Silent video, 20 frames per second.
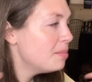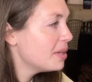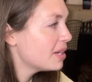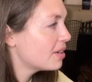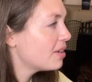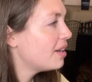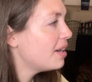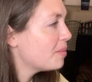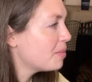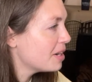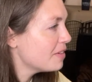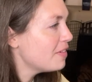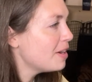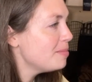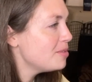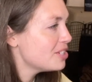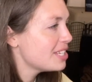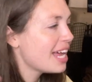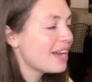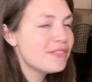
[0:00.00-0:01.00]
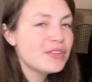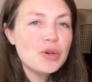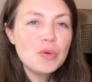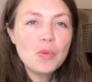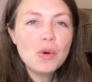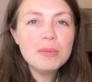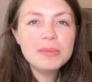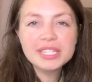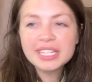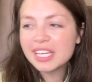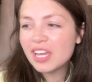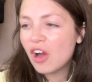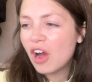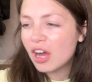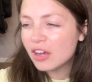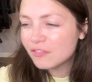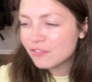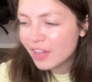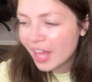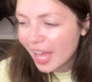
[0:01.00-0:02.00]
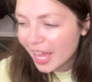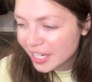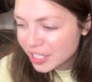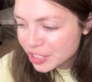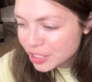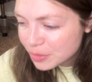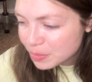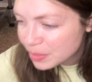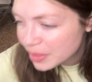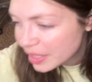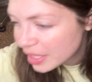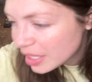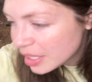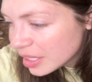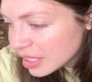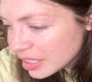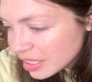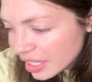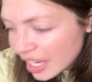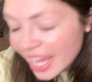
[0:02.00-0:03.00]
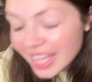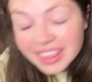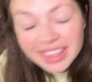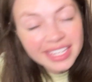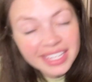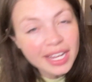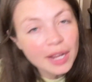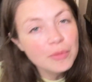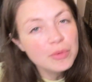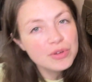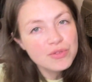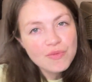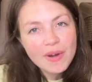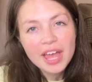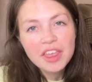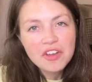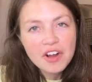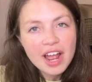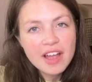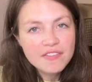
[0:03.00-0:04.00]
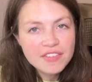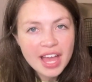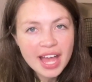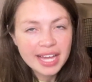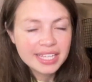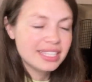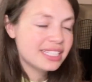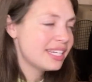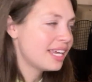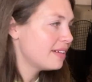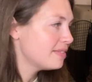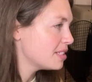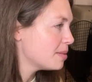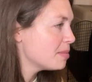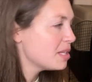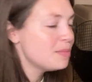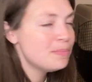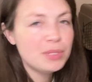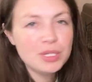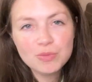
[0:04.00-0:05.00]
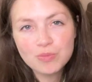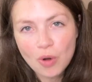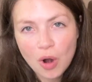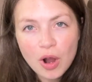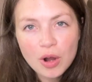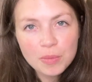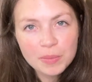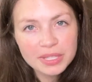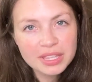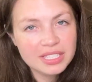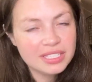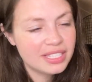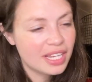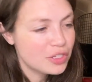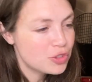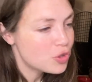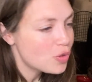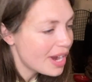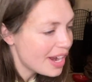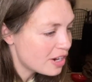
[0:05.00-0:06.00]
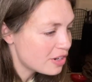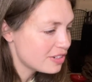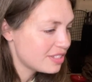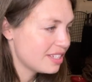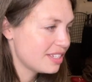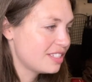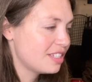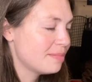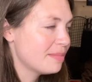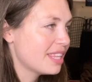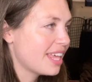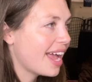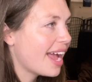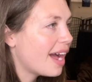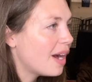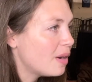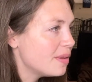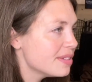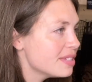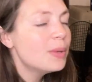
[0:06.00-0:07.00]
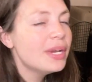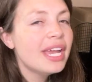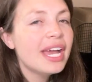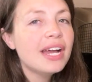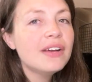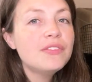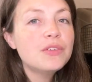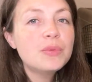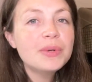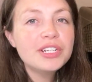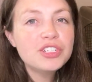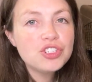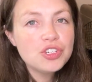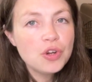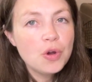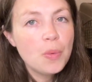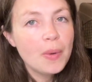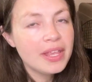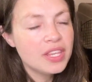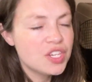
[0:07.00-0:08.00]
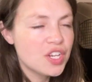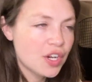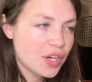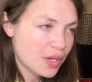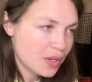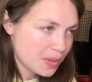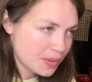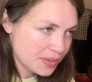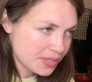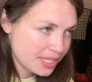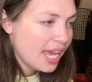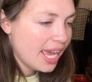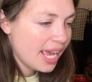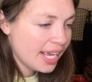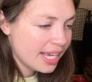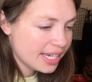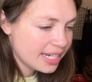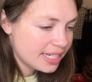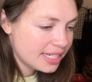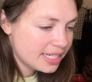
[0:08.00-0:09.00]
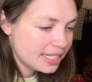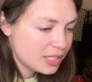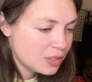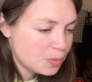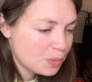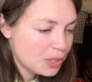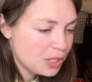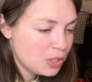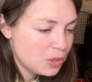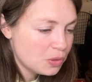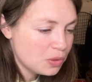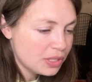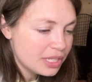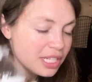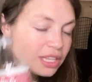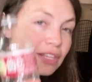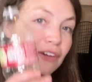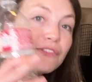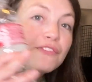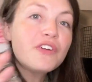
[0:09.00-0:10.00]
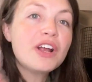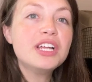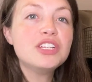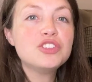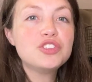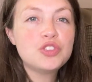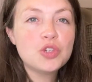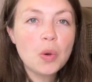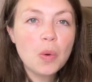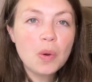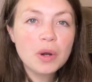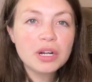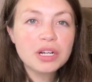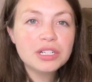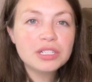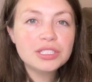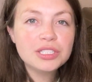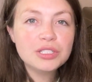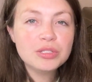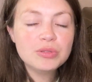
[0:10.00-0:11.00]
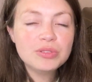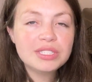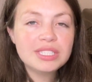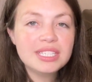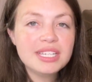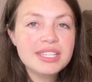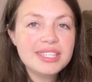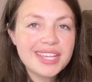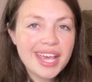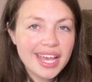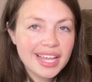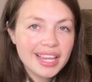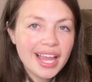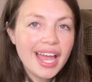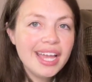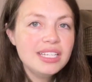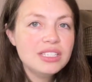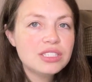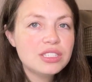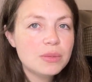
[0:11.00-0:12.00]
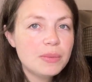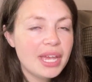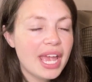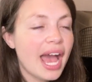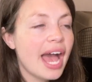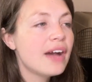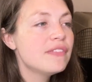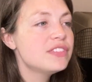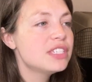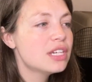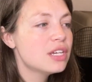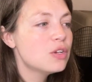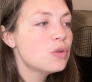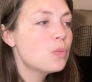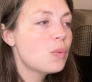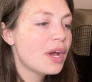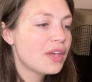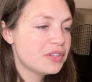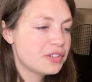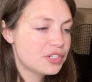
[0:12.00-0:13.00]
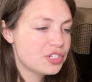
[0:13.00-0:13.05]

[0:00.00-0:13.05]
my God, what if I'm just having a womanly hot flash? But I think I would rather have that than have something be wrong with the central air system of the house. We have original windows and when you look at the front door, you see daylight, so we have to get a weather